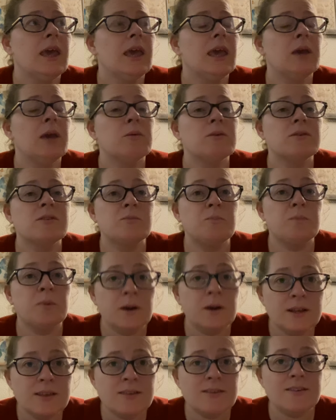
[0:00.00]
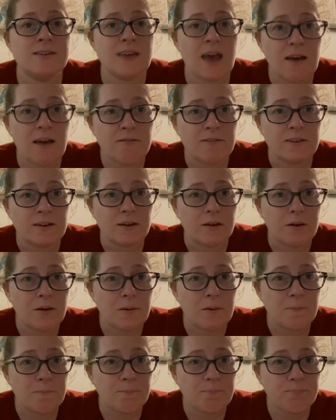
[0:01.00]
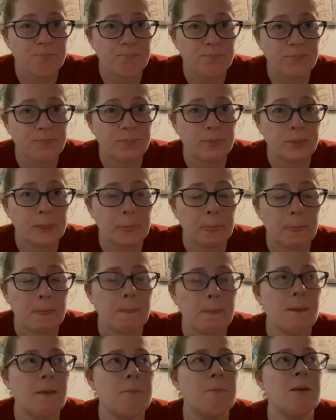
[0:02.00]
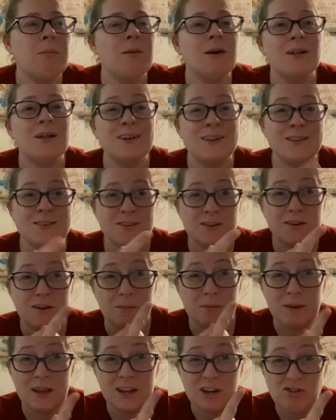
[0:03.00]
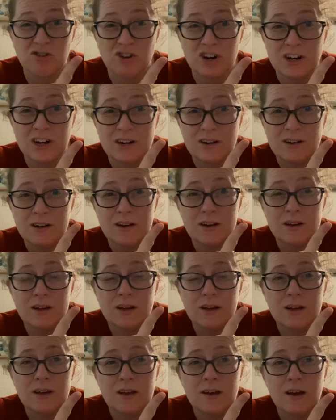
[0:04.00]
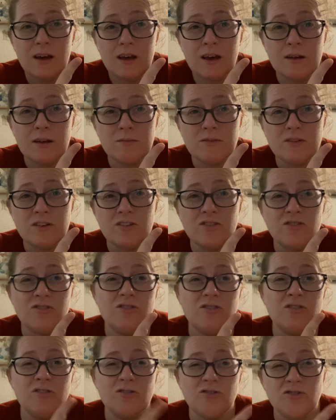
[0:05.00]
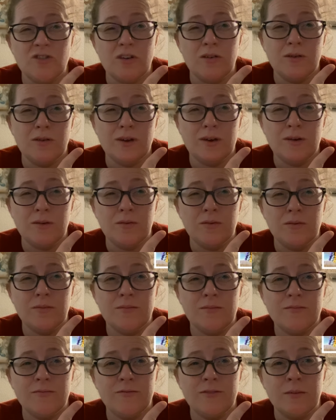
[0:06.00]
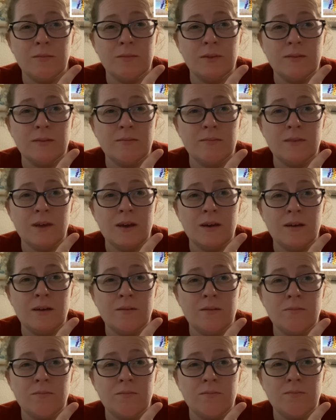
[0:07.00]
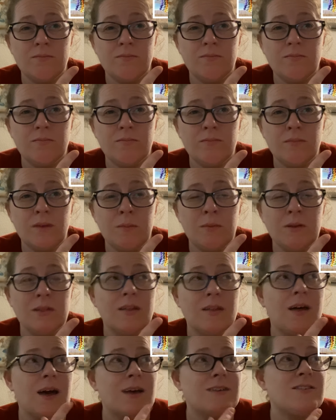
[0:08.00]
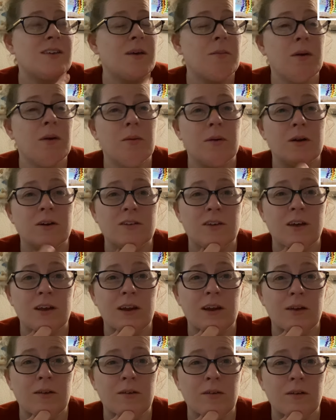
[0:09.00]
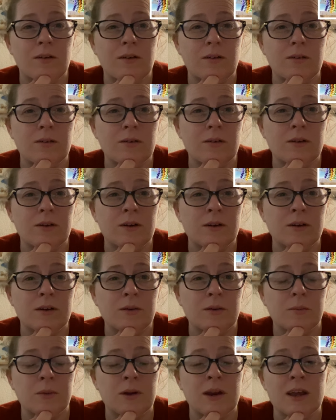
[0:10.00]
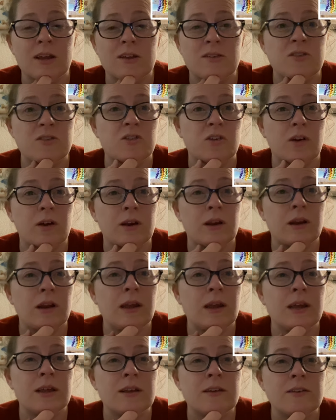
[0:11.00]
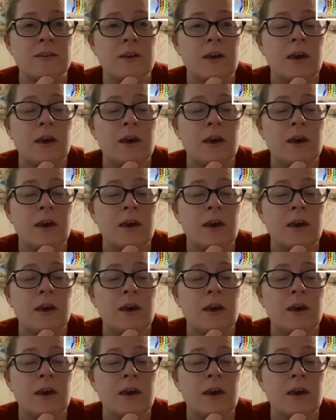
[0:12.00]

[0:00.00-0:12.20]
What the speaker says: It was Prince Daffodil. Maybe I'll insert a picture just to show you from maybe the last time I worked on it or when I had started it.